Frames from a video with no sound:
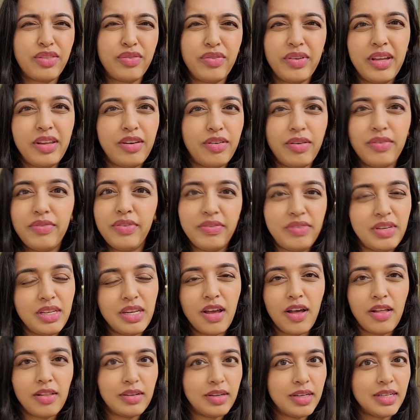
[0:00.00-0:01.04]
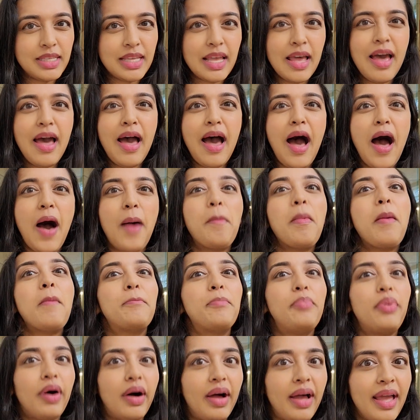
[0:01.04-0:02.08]

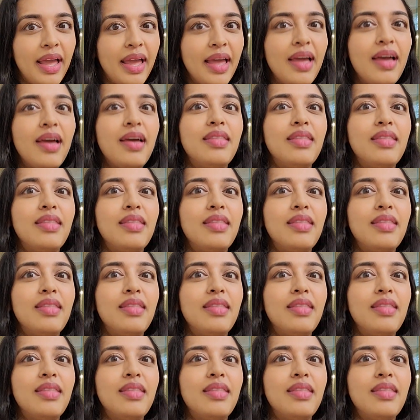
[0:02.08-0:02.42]
$350, but